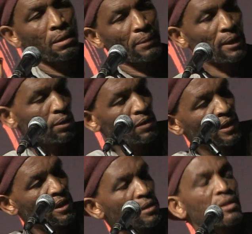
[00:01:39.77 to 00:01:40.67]
Bantu
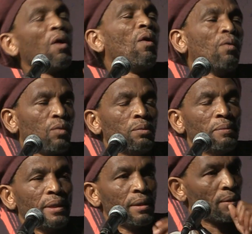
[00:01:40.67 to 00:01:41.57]
education told
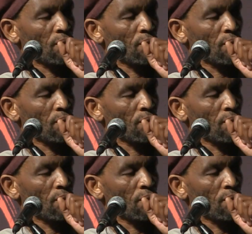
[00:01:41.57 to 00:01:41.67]
me